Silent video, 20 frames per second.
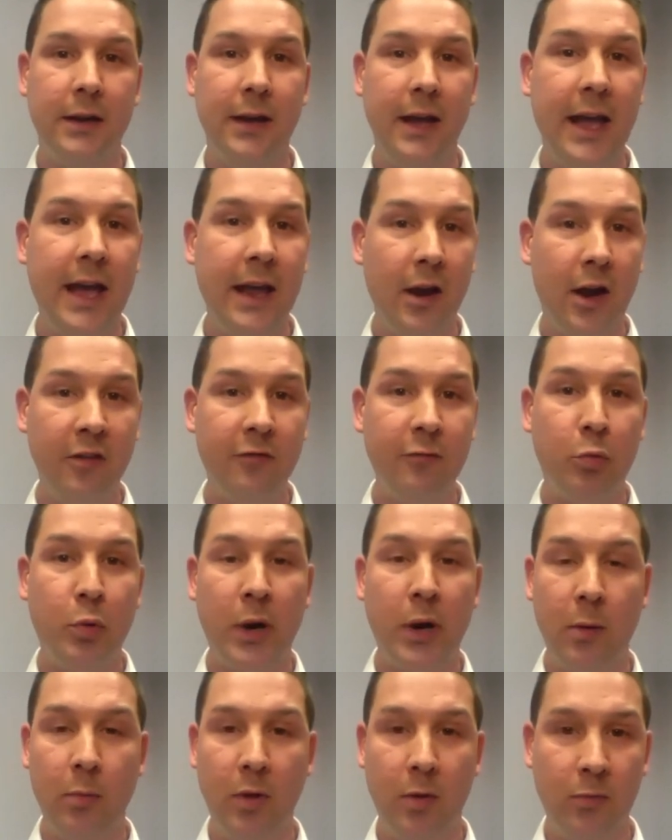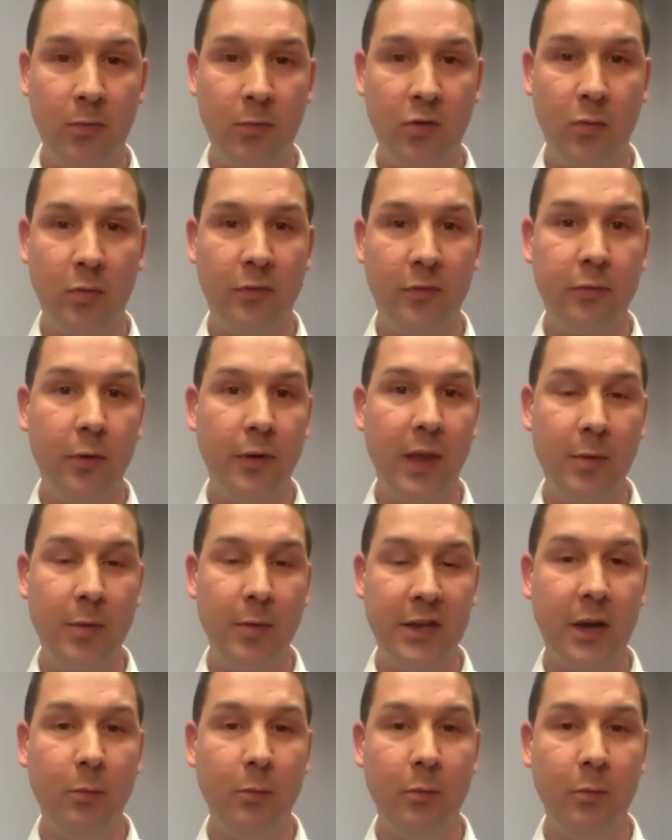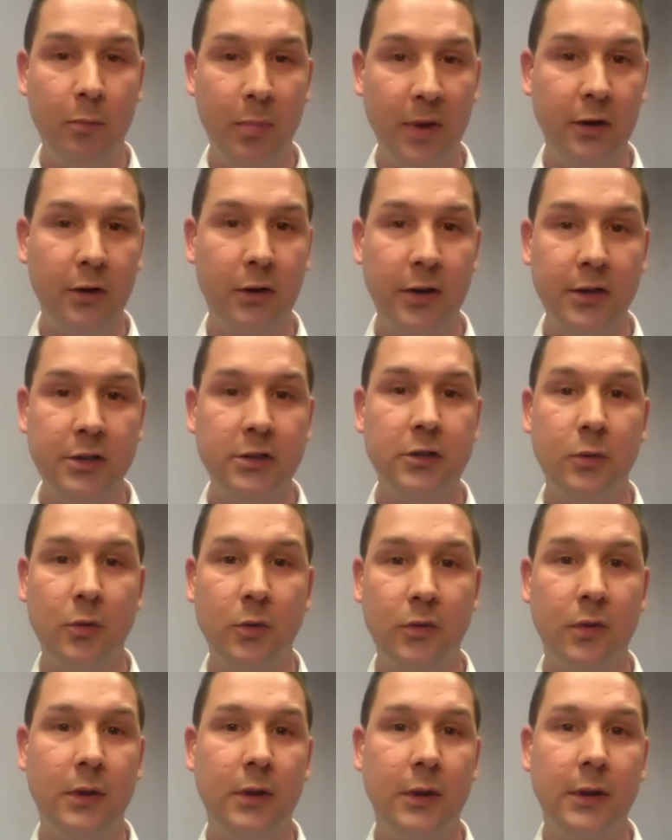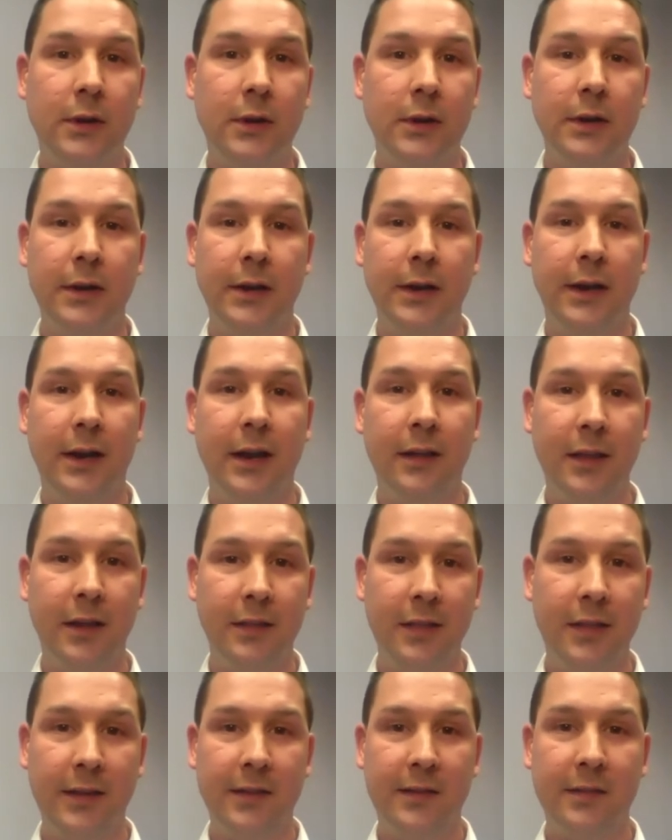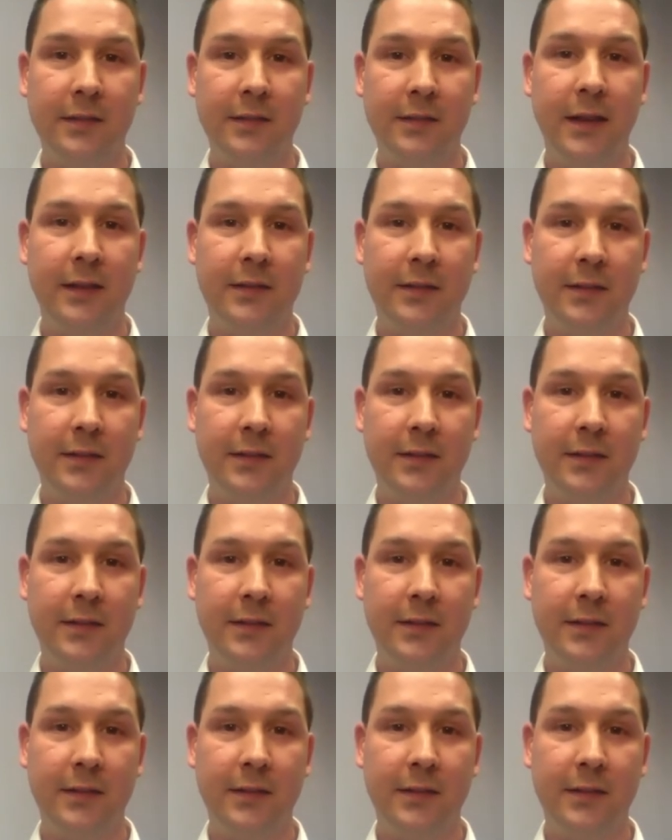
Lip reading: head off problems before they become bigger issues. And I think that's